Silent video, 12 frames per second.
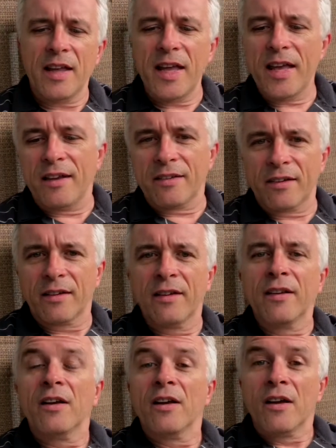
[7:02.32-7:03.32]
it.
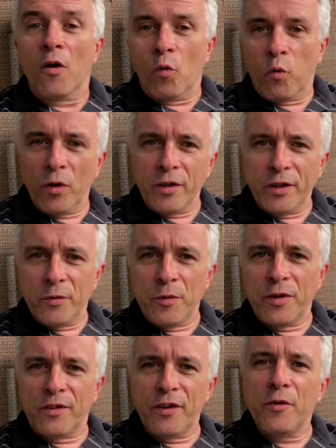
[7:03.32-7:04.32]
What you
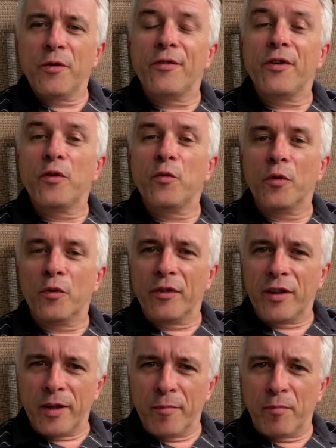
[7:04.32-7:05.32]
would do if you were
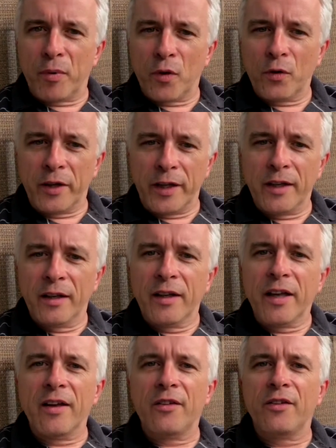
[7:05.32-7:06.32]
the employee
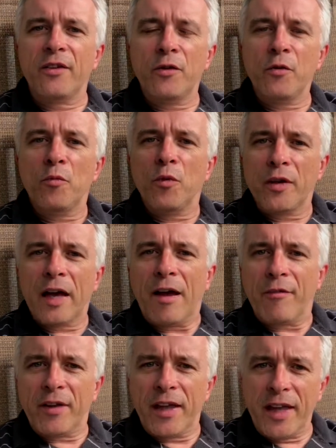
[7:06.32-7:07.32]
is you would
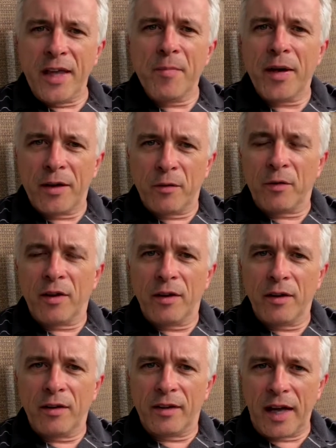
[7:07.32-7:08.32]
have emailed
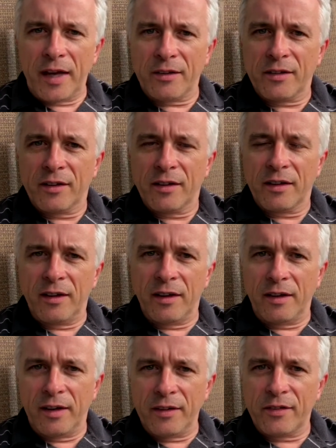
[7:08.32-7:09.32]
that
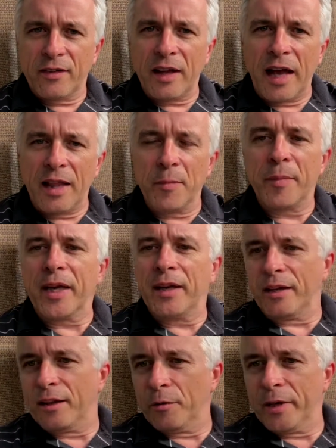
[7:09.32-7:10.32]
list at the
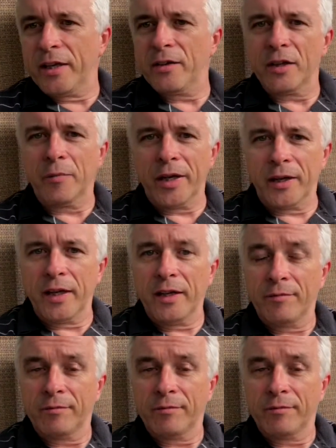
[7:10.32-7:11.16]
beginning of the week on the Monday,